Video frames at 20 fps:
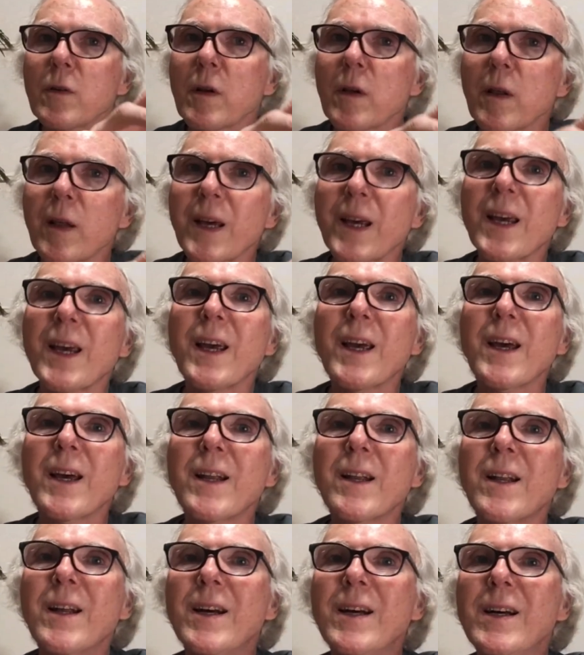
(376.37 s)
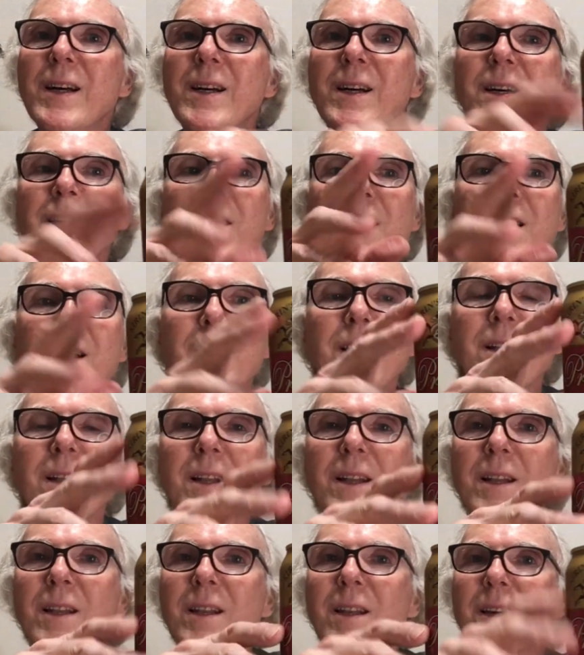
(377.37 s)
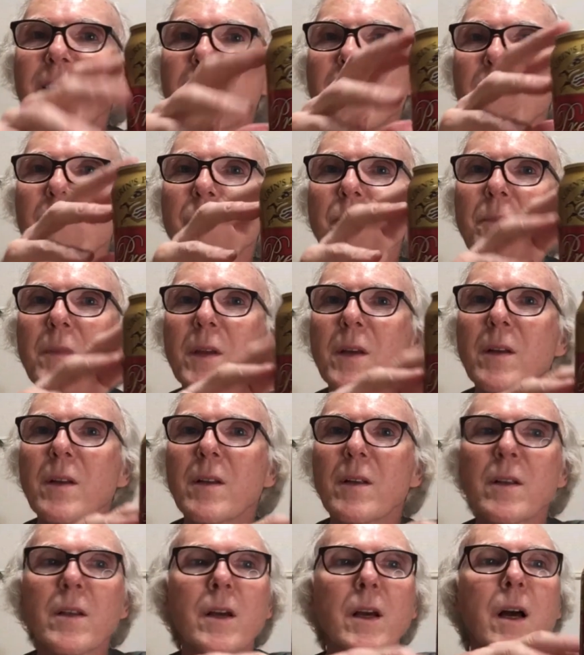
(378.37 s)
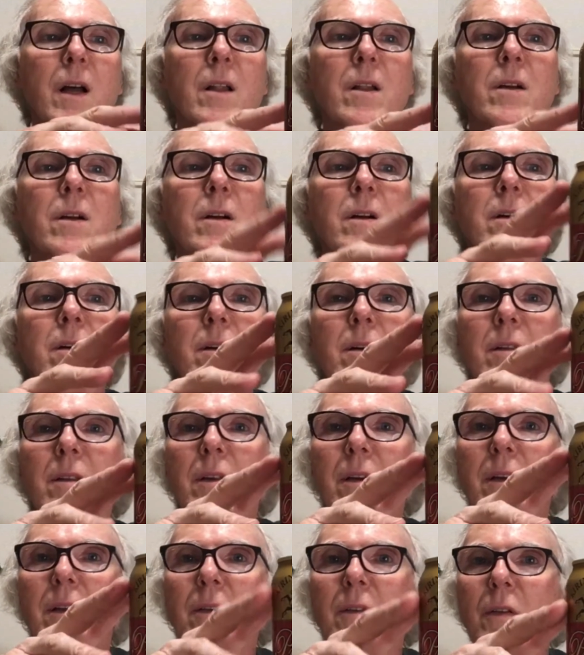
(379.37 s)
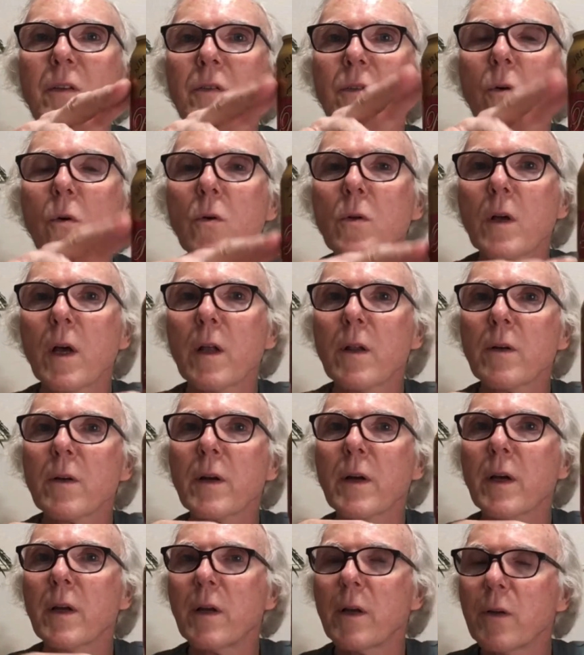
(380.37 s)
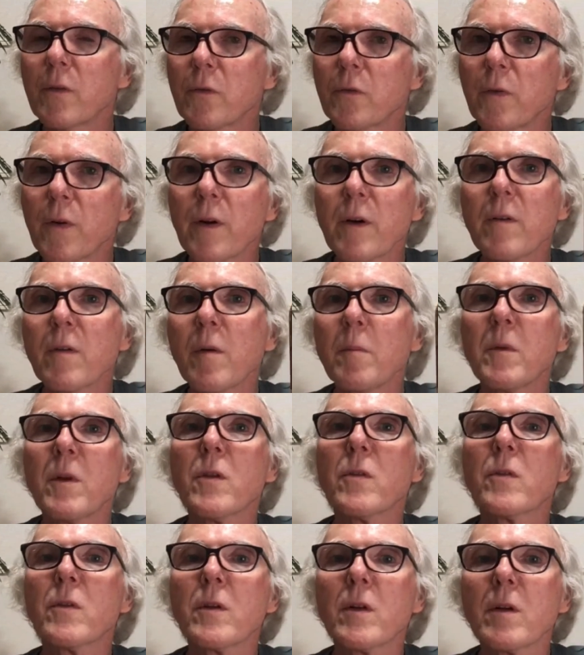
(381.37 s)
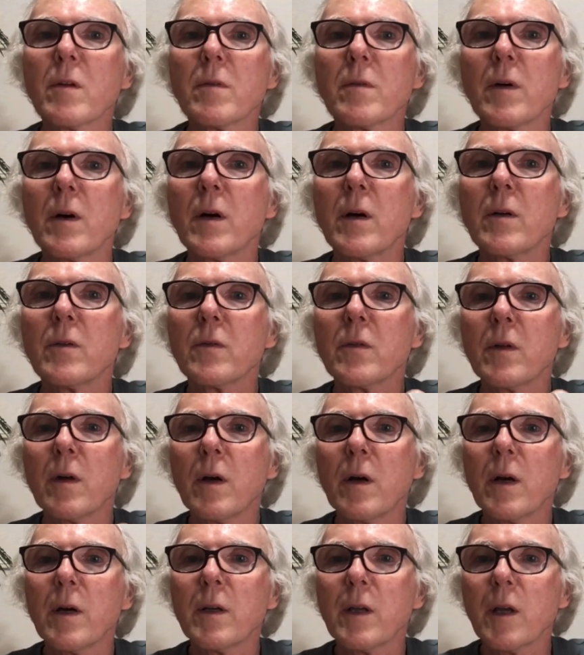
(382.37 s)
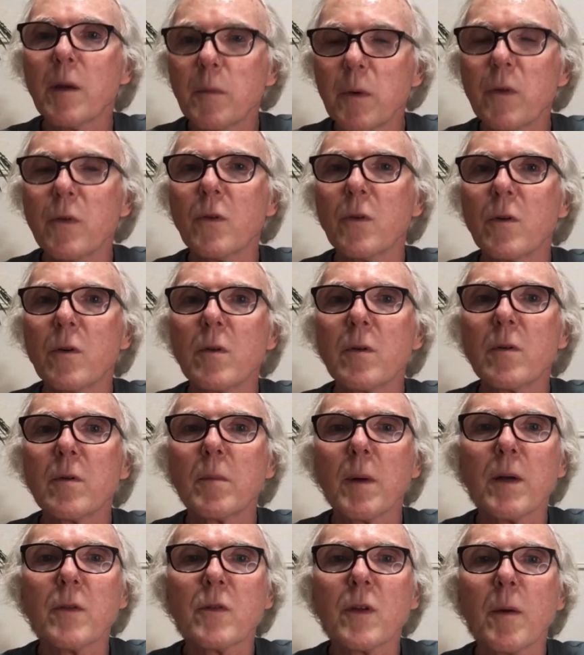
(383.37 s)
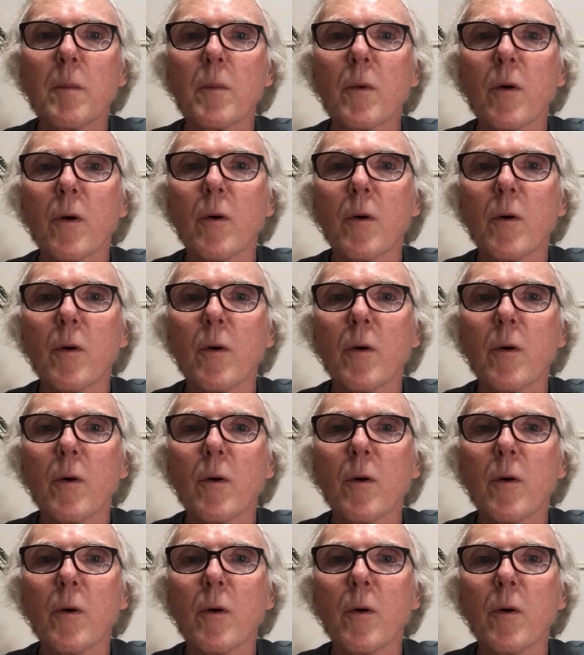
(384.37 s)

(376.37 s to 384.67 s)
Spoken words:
the can, the color, this gold color is very reminiscent of Yebisu by Sapporo.